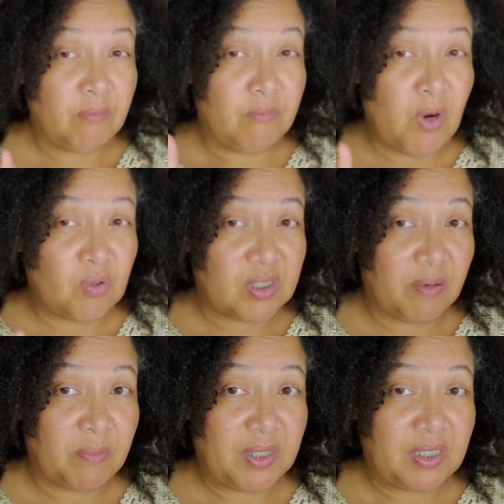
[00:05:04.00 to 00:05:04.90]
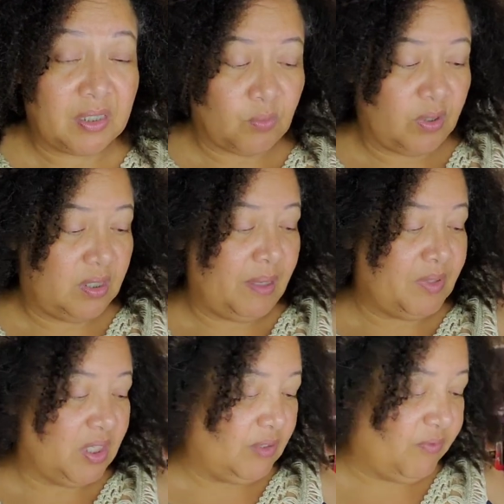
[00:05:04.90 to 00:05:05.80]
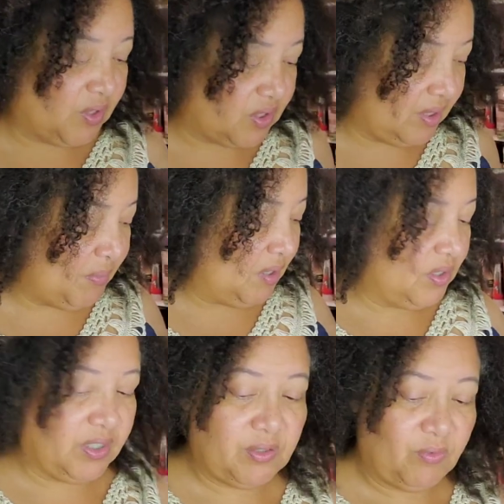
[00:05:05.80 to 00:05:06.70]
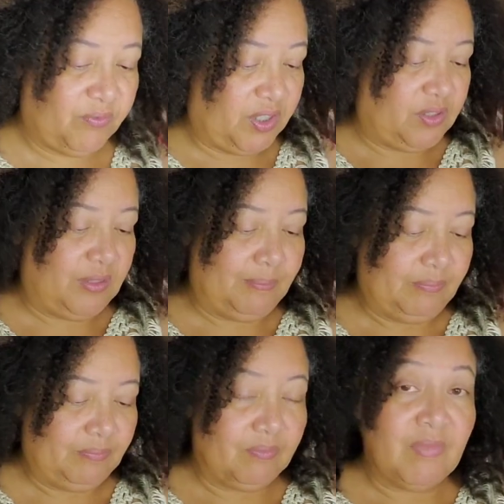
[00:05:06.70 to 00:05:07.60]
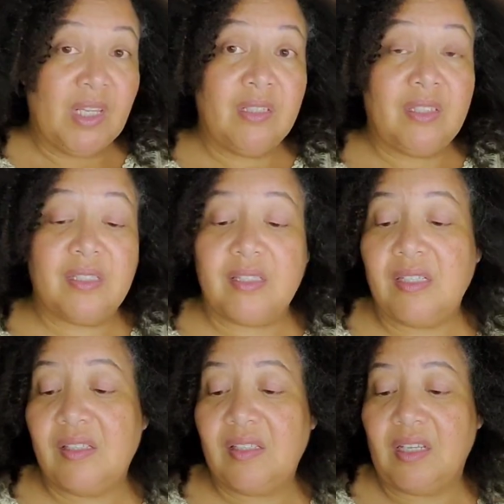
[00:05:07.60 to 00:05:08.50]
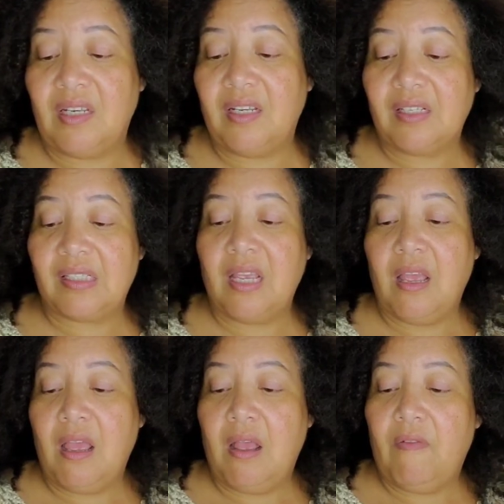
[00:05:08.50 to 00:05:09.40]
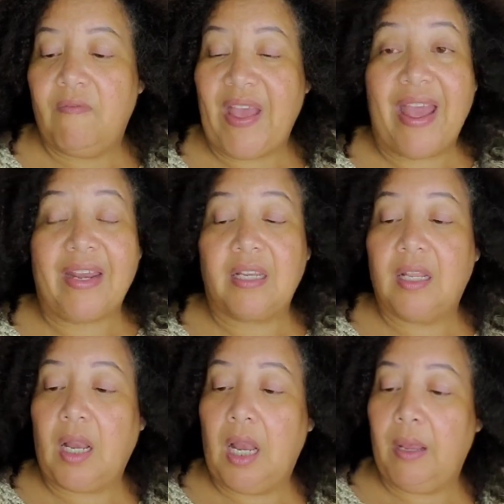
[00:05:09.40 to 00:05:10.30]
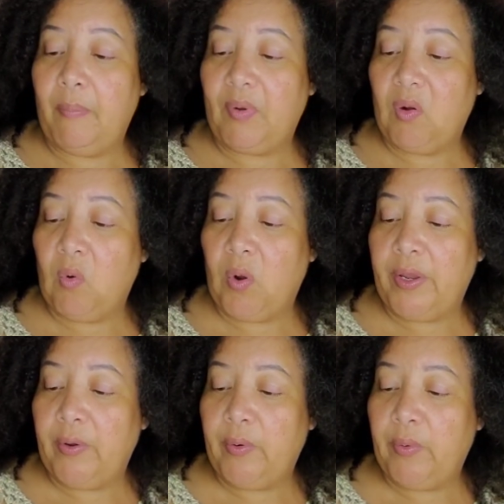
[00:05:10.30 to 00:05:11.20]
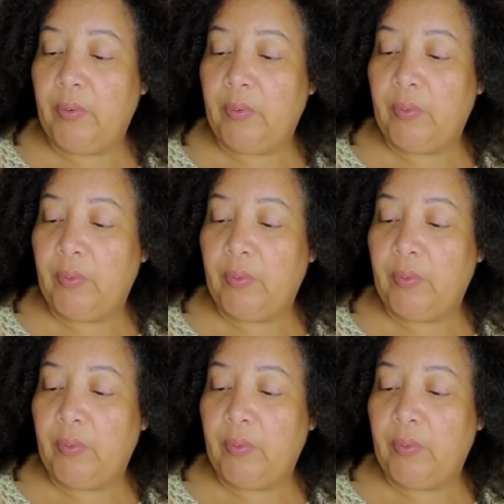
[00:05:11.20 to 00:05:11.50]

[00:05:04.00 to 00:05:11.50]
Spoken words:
Most of them, but this one. Let me tell you first. Let me go to this one first. This is the NYX Fat Lip Oil.